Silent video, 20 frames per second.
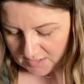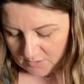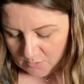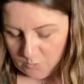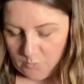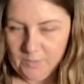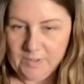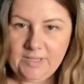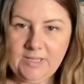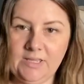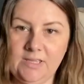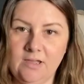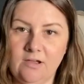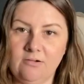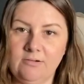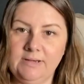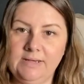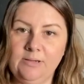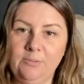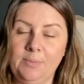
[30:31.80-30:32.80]
we
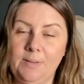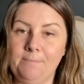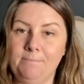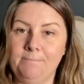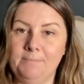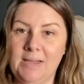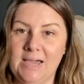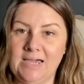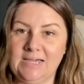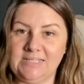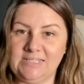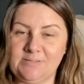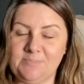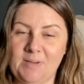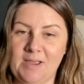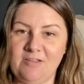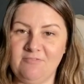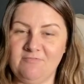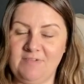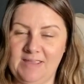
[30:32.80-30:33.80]
are a little bit mad
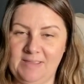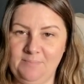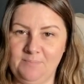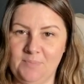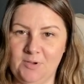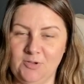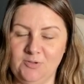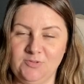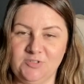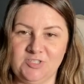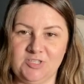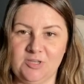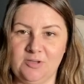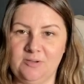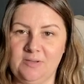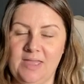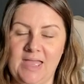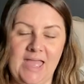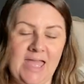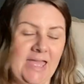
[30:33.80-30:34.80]
about rainbows,
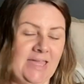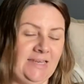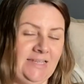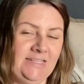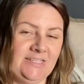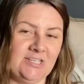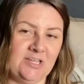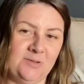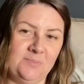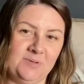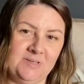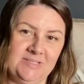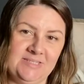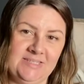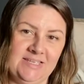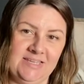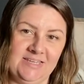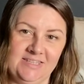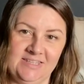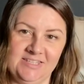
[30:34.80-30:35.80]
so anytime I
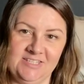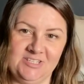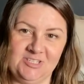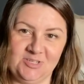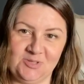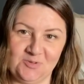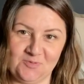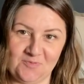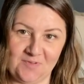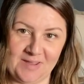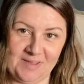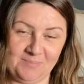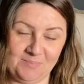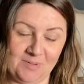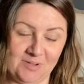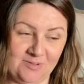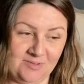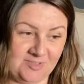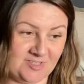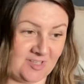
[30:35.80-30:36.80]
see anything to do with
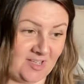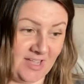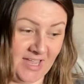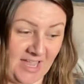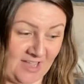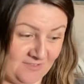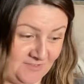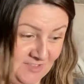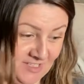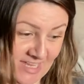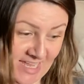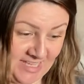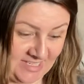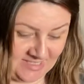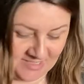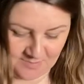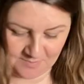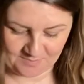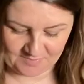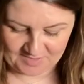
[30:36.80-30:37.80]
rainbows, I have to get
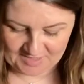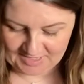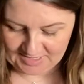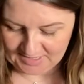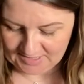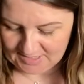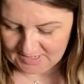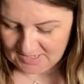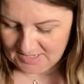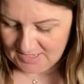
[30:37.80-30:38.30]
something.